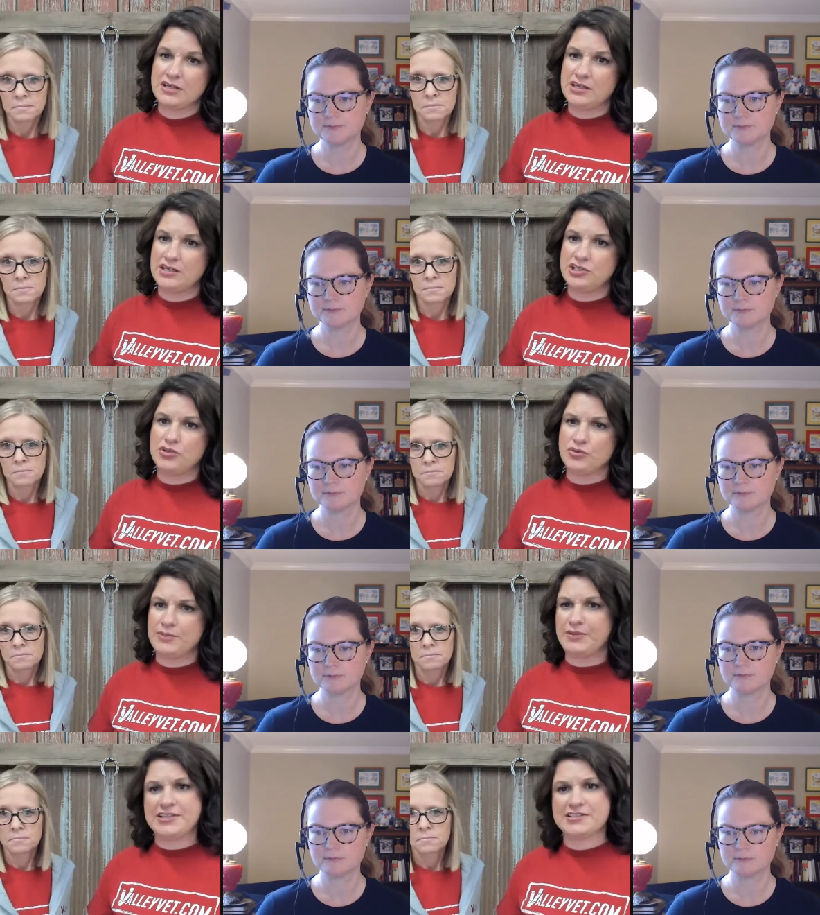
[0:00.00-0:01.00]
Speaker 1: Can you
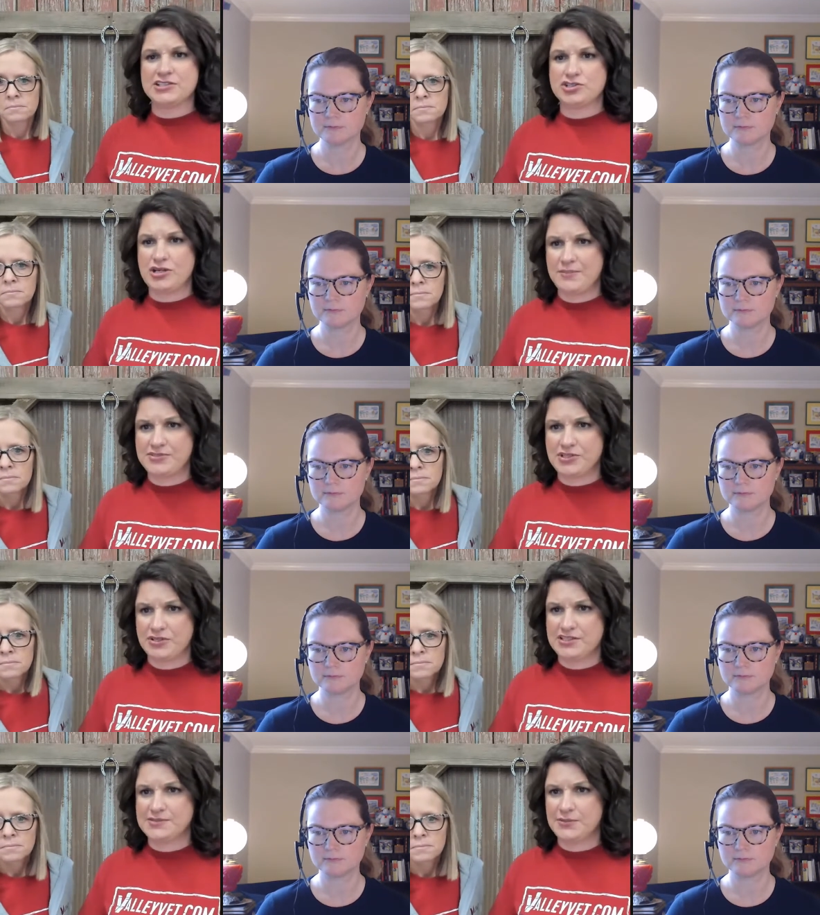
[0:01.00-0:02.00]
replace the straps on
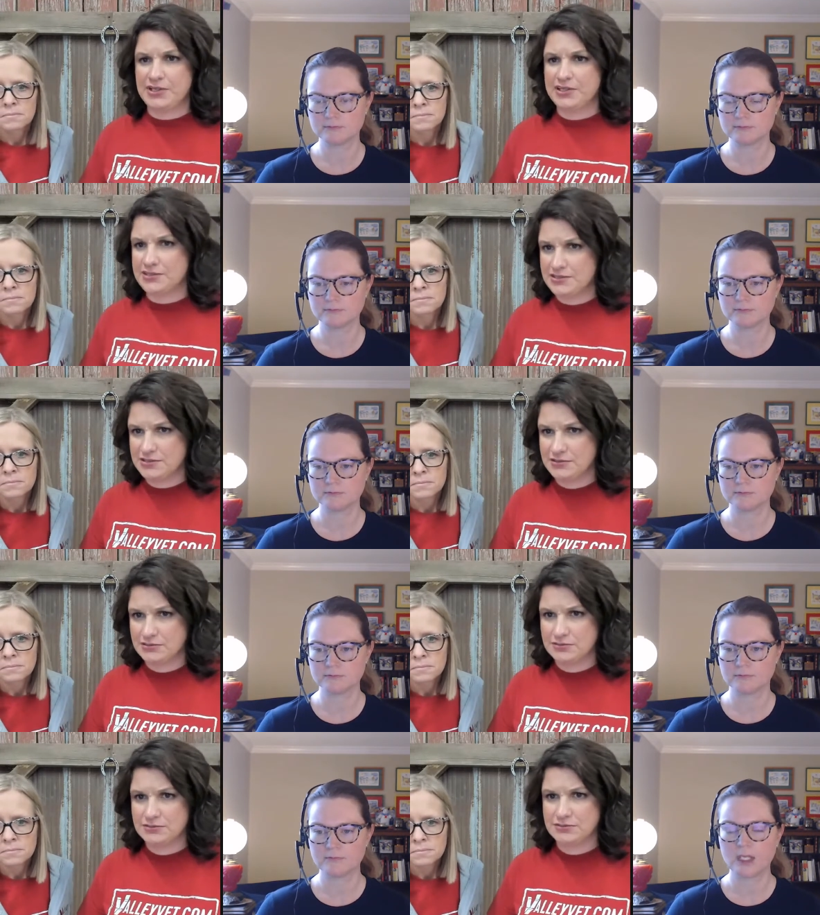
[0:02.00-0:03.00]
these blankets?
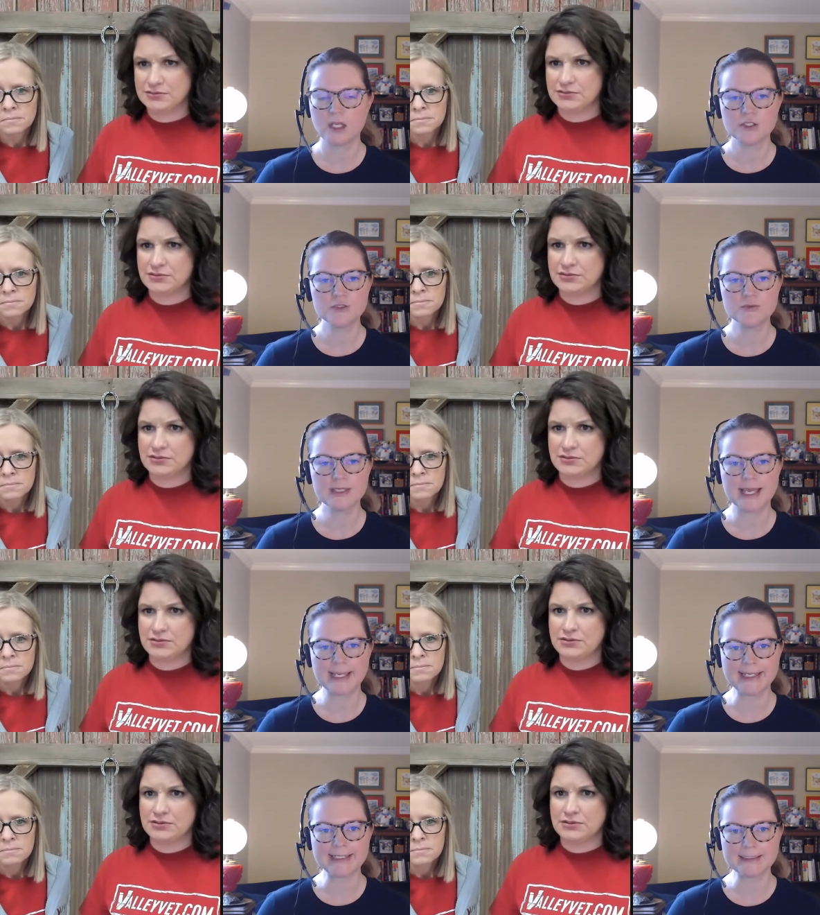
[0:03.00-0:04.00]
Speaker 2: You
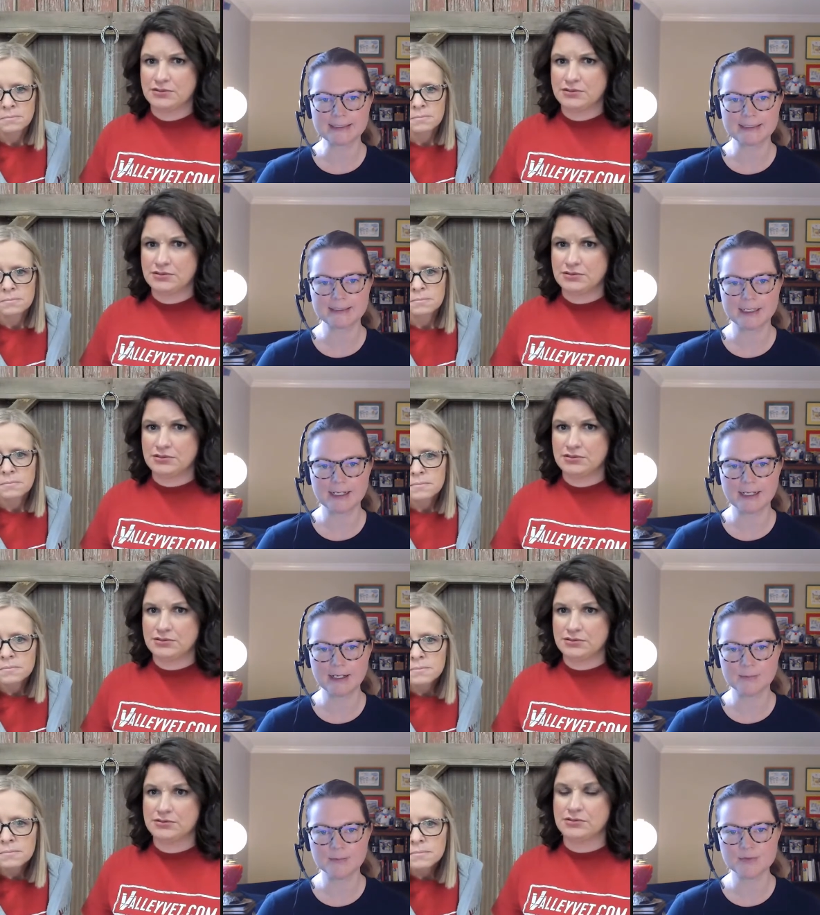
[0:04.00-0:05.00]
can.
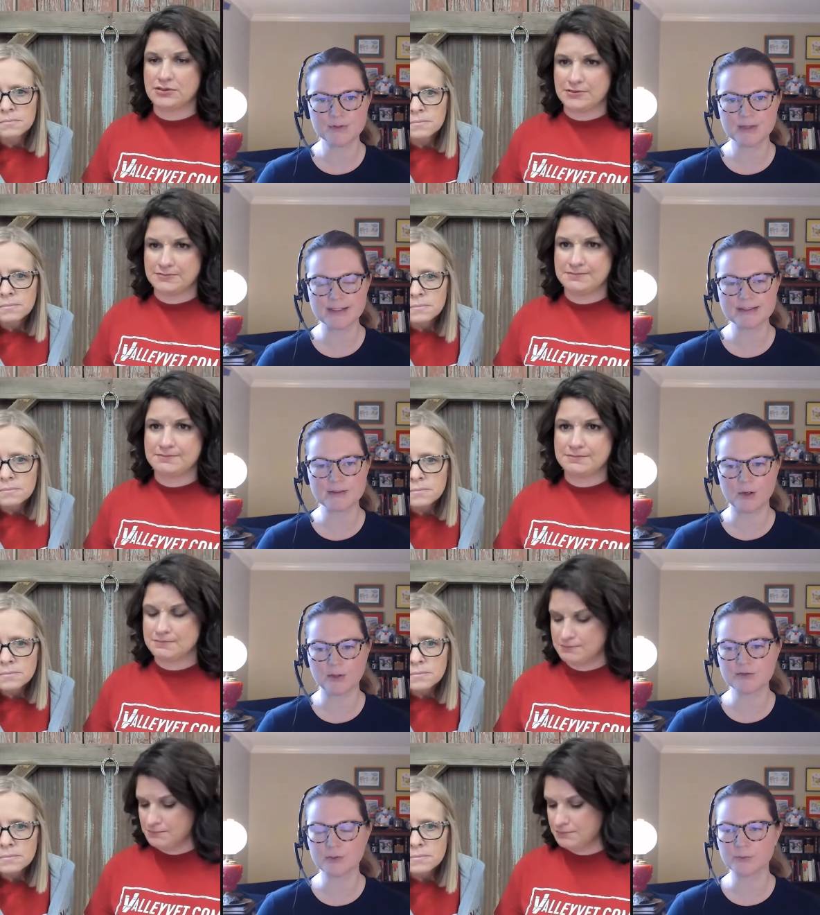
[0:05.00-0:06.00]
Um, so that's
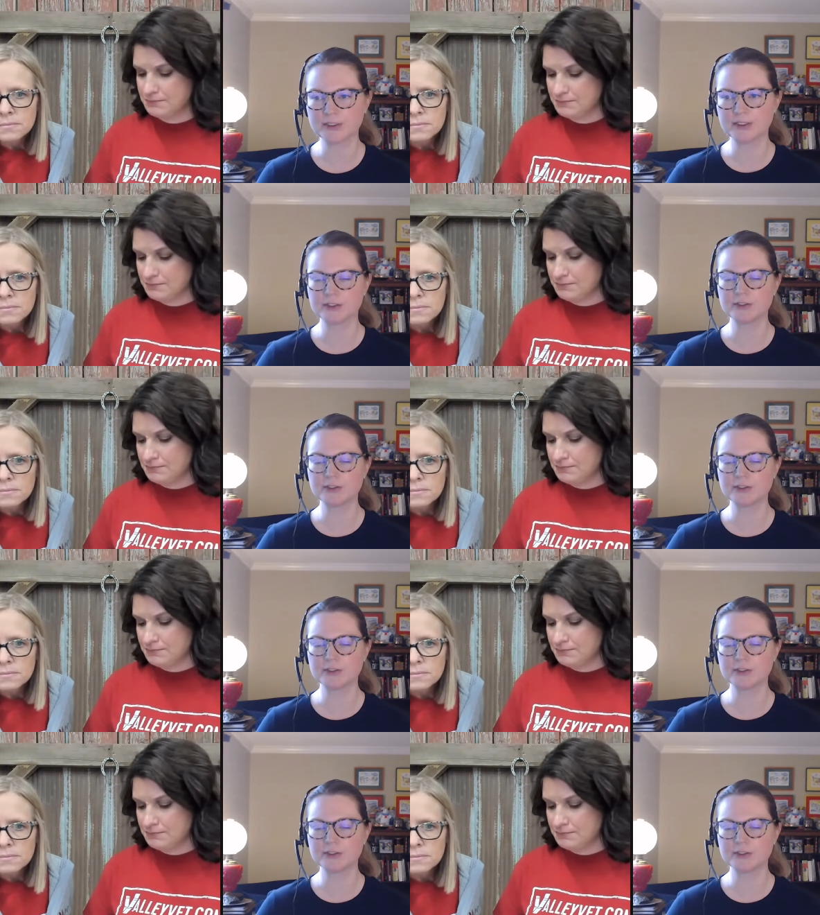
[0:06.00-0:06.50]
also really good